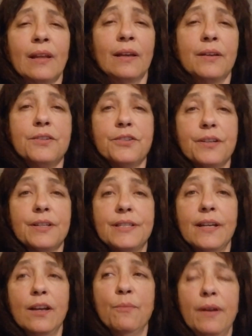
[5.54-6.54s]
as you could
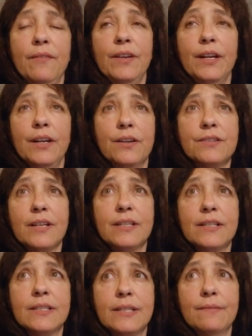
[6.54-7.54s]
tell in my videos, I
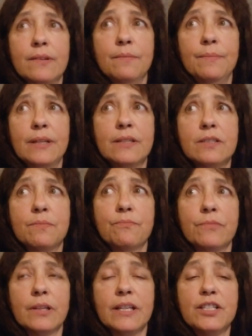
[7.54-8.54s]
just seem to be
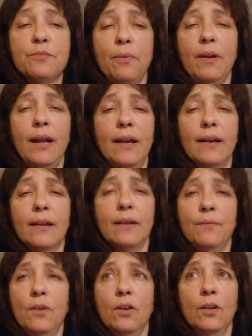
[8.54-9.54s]
really sporadic.
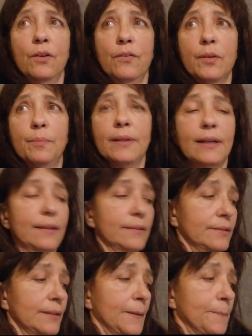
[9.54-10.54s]
I'm all over the
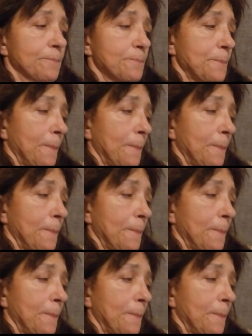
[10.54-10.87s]
place. I'm